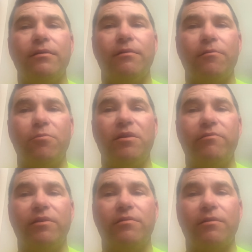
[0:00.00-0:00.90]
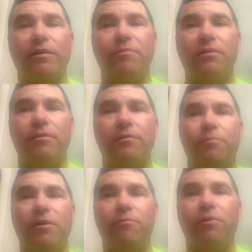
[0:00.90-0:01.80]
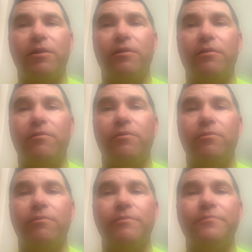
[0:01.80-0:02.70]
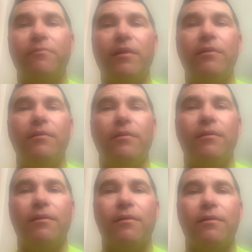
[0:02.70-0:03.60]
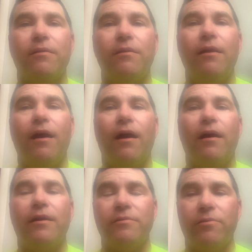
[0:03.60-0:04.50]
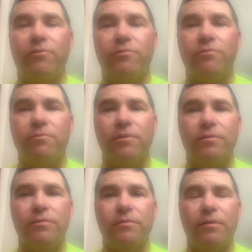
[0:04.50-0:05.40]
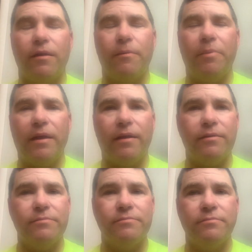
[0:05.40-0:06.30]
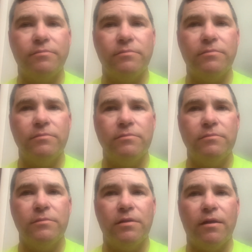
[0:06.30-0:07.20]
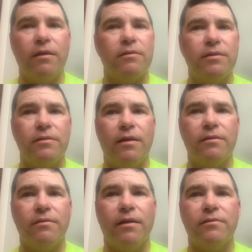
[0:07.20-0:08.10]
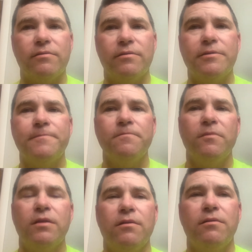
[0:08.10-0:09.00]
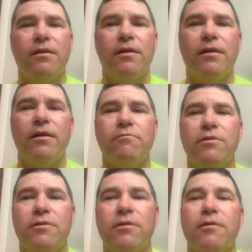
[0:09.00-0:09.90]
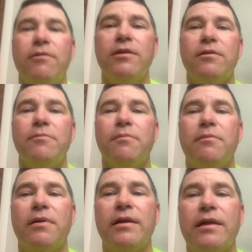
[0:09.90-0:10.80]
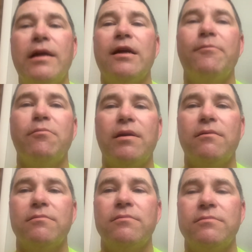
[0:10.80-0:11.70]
A little bit of excitement, but what are you going to do? I told Pat Elliott down in Texas that I would show him my camera mount.